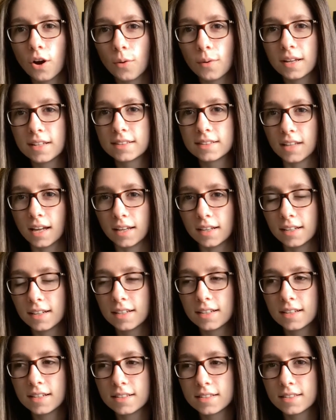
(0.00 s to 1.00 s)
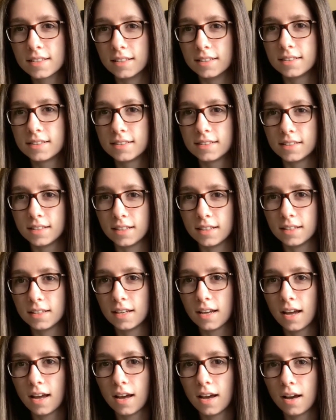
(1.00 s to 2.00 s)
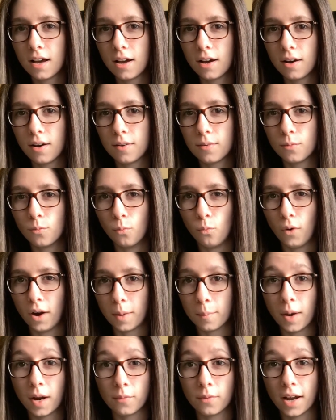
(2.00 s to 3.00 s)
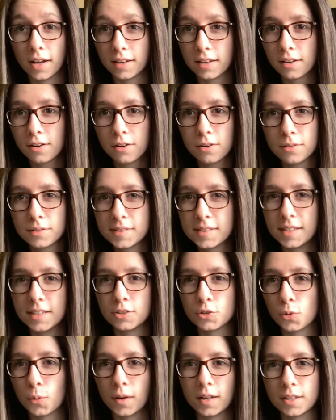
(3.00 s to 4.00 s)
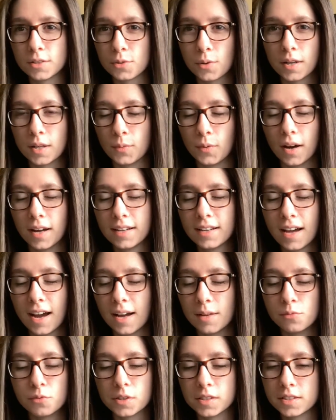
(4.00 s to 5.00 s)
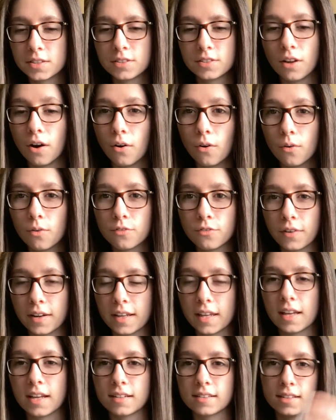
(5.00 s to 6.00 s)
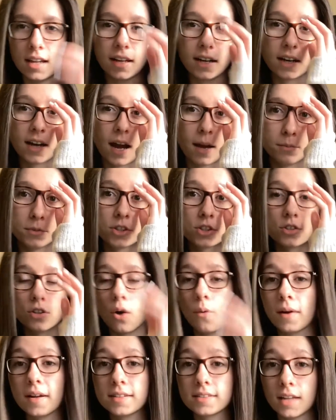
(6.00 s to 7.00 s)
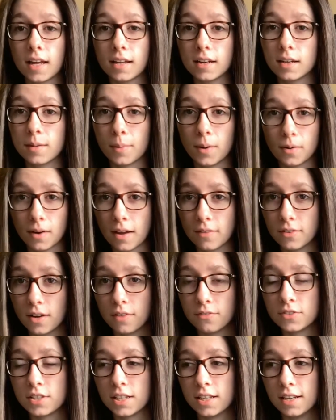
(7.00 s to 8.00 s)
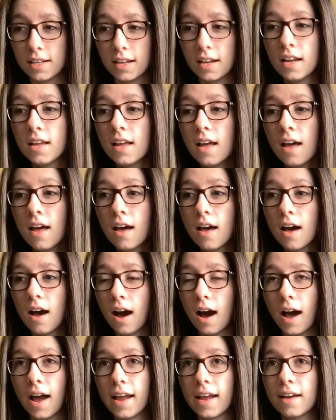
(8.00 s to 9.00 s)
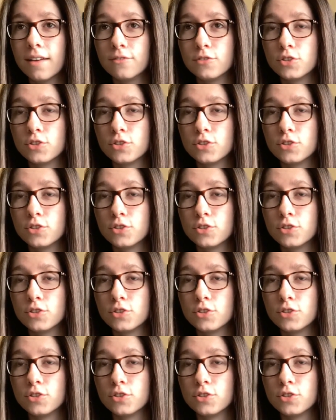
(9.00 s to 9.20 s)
excited to see where my writing goes in 2021. I'm just so freaking excited. I'm so excited about FFT. I